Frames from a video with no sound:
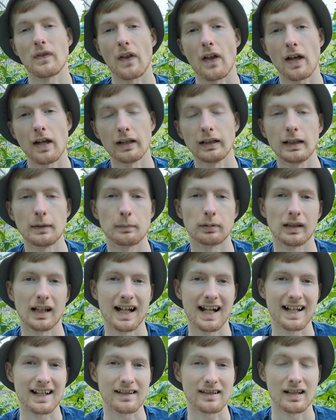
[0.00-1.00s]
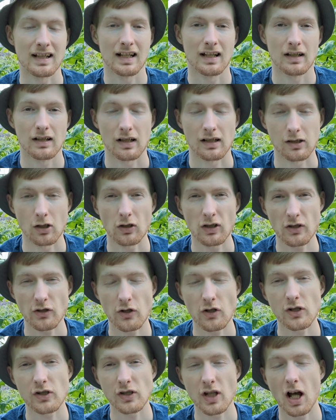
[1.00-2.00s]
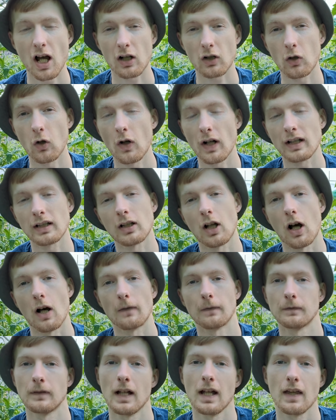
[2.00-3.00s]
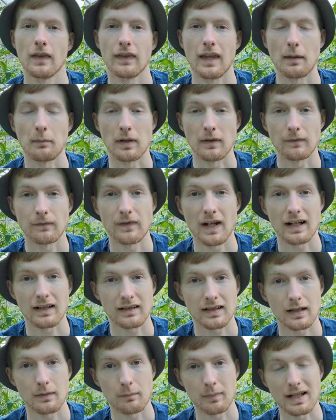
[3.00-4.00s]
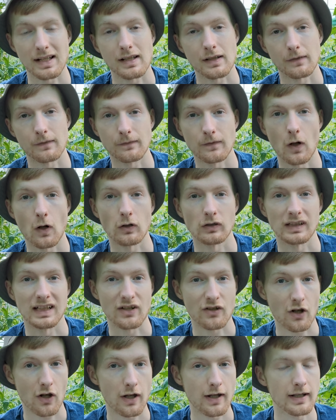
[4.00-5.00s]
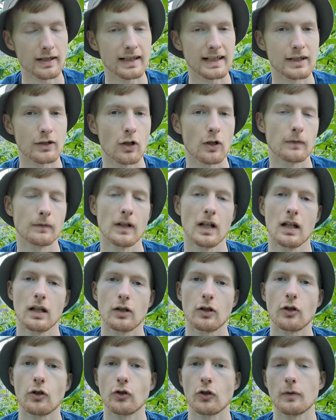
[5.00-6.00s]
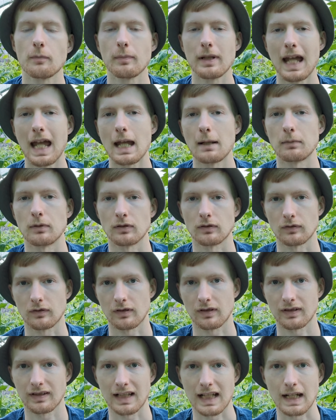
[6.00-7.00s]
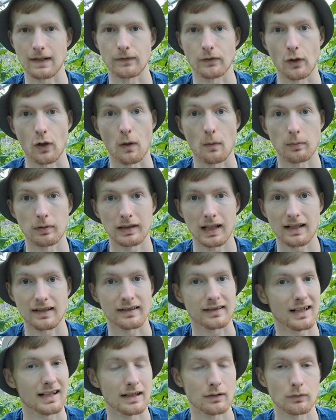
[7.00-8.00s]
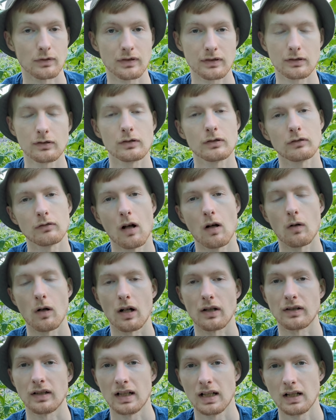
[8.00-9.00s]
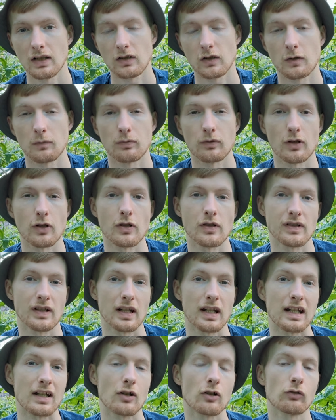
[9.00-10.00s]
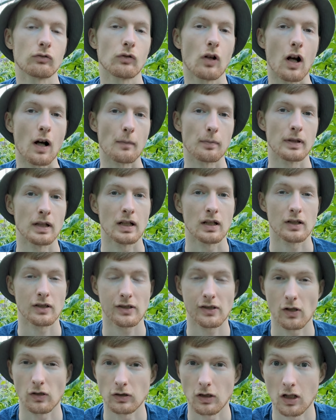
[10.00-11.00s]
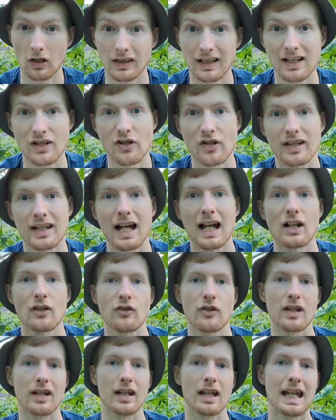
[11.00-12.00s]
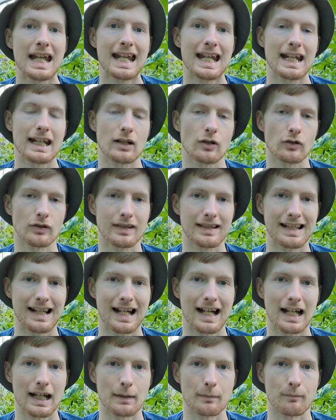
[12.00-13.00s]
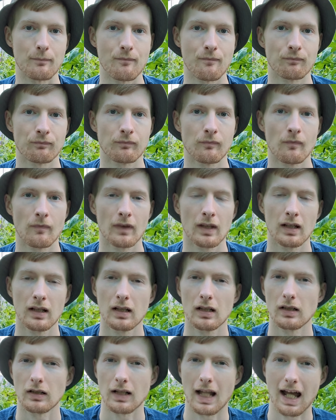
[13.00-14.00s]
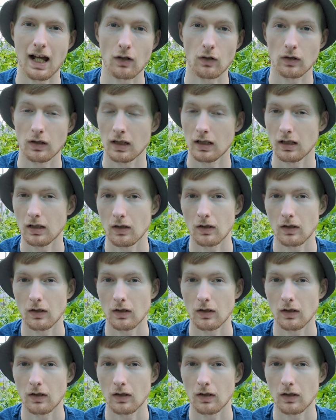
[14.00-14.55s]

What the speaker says: with early blight, as long as you start cutting off them infected bits of foliage early enough, you should be able to save your plant, and it will still grow on to produce a crop, so long as you catch it in good time. Now,